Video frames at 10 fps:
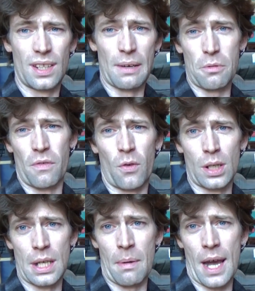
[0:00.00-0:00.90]
that was the
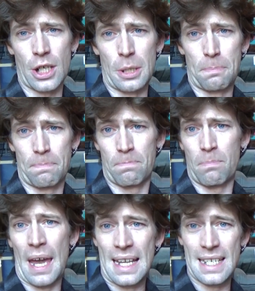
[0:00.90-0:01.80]
first time I actually
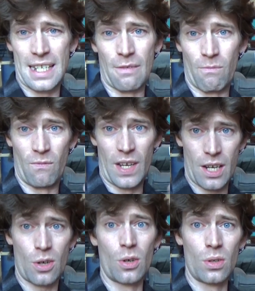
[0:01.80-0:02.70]
painted a
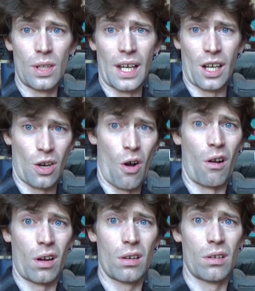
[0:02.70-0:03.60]
vehicle, like a
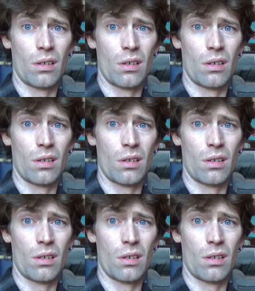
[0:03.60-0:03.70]
car,